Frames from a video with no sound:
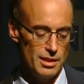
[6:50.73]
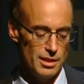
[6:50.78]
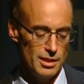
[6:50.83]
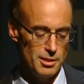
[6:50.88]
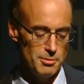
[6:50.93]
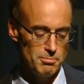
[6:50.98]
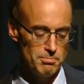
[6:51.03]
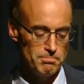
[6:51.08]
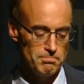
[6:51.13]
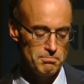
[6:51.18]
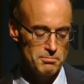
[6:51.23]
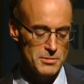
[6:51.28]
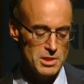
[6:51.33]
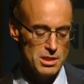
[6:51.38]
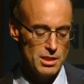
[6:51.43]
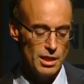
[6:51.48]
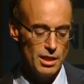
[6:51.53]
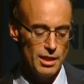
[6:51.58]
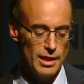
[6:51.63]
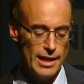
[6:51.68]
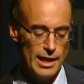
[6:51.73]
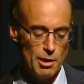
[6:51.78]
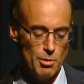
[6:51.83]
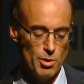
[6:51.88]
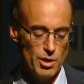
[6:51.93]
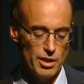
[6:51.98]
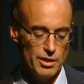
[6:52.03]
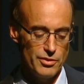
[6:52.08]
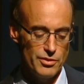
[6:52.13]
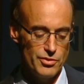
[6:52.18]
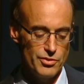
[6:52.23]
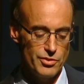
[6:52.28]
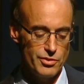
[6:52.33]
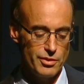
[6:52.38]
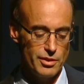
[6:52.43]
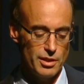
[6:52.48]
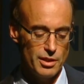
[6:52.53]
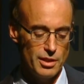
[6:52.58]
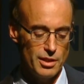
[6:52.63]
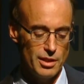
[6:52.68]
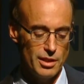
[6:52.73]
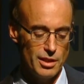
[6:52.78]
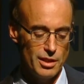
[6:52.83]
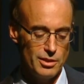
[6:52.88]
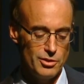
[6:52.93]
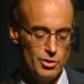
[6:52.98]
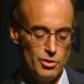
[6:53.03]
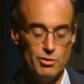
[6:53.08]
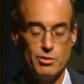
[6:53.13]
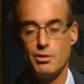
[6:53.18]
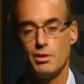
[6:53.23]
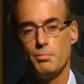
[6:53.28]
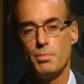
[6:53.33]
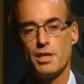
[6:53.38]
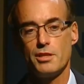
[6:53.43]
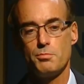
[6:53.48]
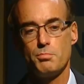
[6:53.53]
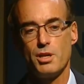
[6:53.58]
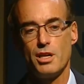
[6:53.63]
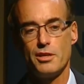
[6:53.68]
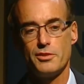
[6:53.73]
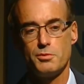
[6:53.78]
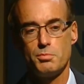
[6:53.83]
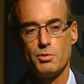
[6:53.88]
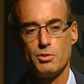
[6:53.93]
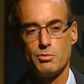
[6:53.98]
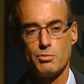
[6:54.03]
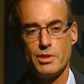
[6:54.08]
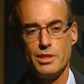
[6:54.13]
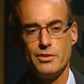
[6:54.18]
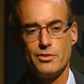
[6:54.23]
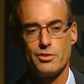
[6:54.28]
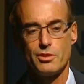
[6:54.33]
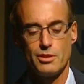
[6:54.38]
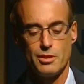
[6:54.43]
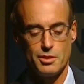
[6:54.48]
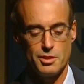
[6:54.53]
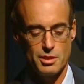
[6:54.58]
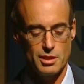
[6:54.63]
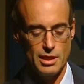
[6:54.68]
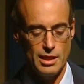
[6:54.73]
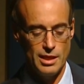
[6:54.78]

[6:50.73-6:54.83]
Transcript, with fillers: Um, allow us uh, to do the best possible research.